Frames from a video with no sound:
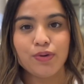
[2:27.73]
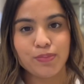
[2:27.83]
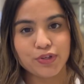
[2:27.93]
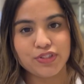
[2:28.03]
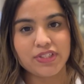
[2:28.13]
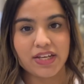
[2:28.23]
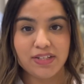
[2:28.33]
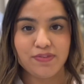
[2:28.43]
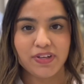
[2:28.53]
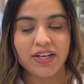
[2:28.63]
on both
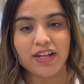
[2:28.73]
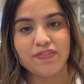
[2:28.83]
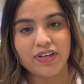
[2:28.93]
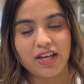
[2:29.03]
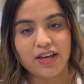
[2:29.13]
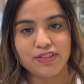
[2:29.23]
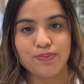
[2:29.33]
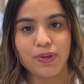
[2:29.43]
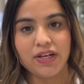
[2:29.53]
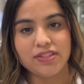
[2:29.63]
scientific level as
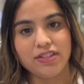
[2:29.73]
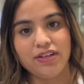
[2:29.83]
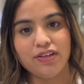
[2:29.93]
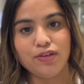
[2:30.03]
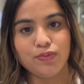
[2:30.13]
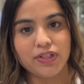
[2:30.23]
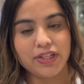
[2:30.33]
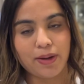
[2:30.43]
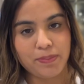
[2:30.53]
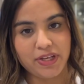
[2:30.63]
well as in real-world
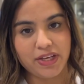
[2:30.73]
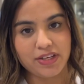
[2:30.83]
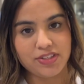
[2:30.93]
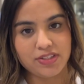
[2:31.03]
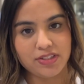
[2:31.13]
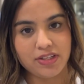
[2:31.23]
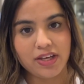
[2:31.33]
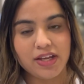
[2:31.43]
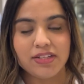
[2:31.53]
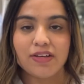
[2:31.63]
application.
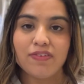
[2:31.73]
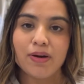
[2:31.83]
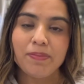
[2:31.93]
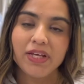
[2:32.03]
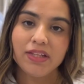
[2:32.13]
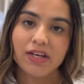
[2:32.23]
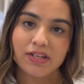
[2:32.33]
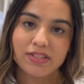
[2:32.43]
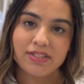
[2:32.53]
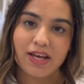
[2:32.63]
Developing
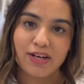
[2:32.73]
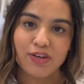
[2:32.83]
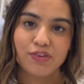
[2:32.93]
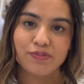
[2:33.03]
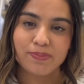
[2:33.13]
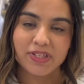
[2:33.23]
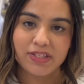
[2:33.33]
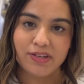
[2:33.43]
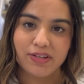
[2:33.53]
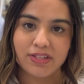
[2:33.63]
the understanding of
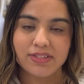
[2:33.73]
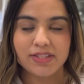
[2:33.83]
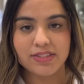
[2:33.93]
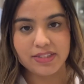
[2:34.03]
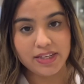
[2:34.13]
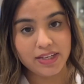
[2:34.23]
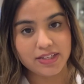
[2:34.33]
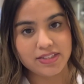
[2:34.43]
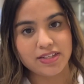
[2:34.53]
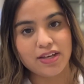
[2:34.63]
materials and
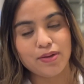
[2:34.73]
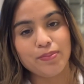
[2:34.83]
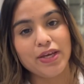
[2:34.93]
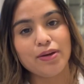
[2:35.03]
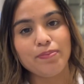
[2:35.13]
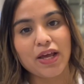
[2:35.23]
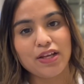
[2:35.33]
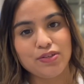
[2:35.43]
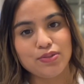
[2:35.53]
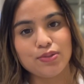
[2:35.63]
seeing it
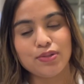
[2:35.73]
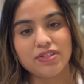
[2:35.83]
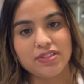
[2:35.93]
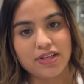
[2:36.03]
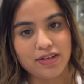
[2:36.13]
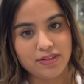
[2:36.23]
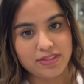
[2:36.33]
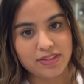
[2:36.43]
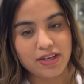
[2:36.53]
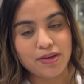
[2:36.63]
being applied to
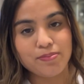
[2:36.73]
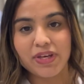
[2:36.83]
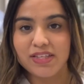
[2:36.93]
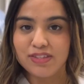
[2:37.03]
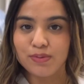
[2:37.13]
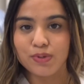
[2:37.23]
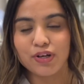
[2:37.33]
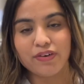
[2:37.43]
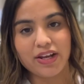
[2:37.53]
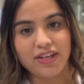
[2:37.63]
solar cell makes
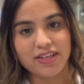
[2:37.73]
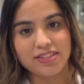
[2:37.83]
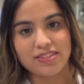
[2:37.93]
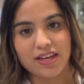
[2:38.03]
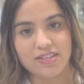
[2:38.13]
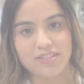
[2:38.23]
the work really